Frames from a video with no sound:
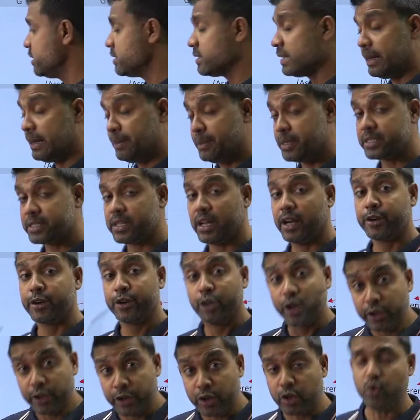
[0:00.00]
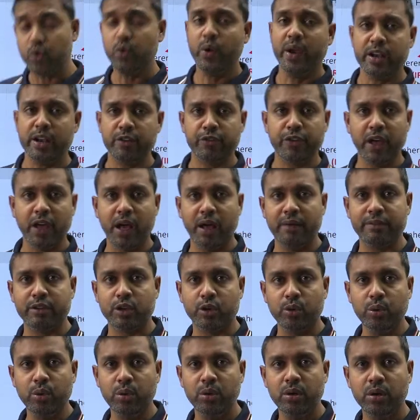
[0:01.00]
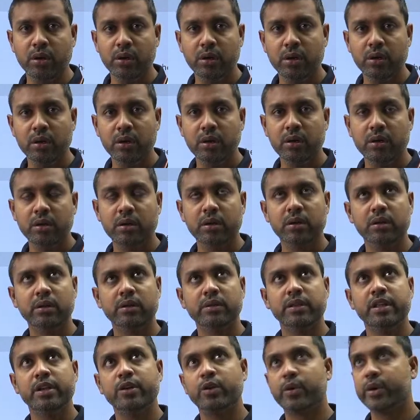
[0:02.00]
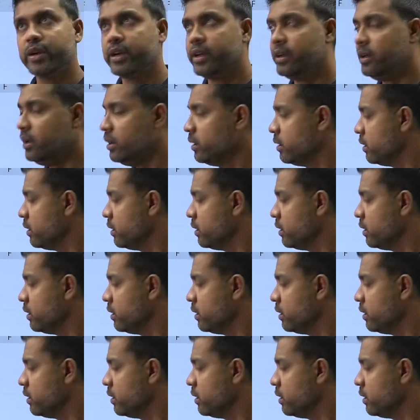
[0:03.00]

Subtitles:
statements are not true and fair view? Then auditor,